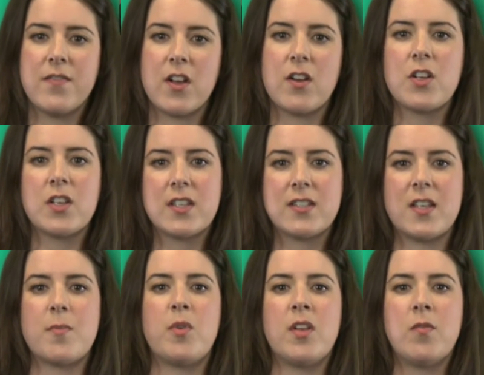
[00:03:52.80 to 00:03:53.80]
very good
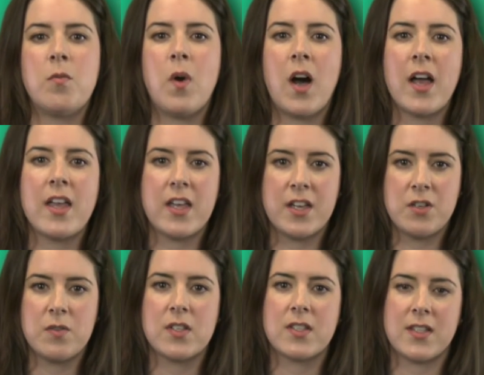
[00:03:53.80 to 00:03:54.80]
example of why
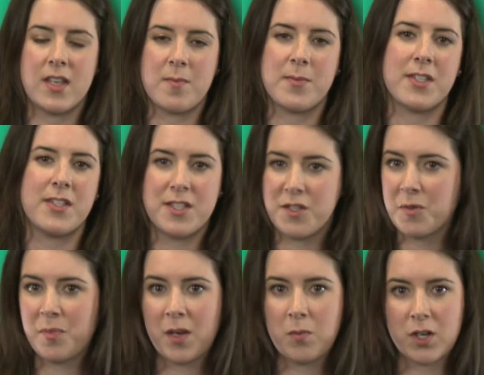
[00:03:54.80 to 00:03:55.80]
annual exams and
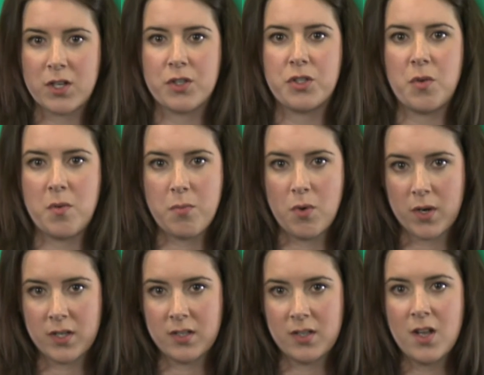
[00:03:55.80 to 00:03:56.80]
senior blood work are so
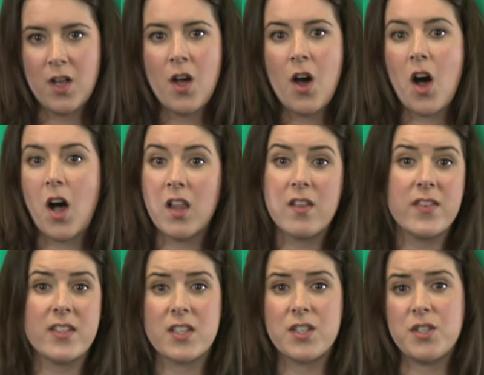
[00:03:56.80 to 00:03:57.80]
important. All of
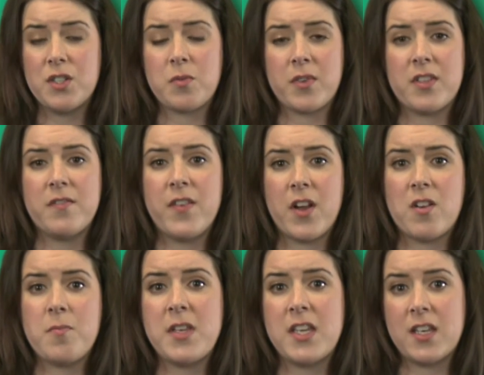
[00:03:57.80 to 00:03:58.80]
his issues were at the
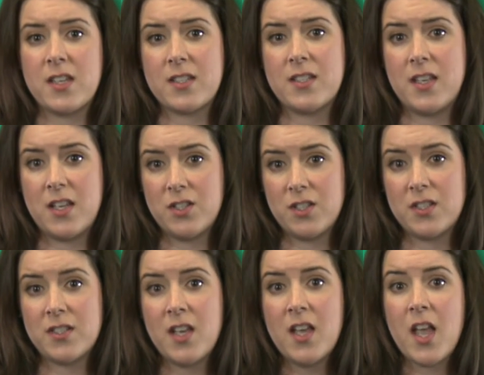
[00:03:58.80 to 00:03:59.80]
very beginning
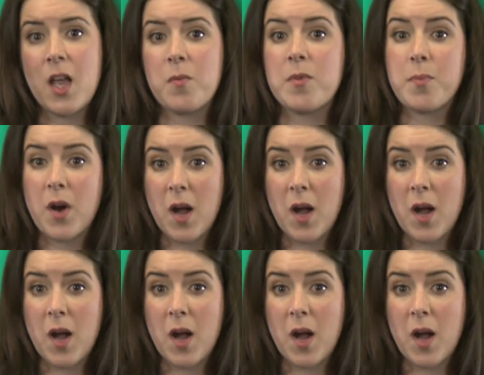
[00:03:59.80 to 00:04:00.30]
stages, and with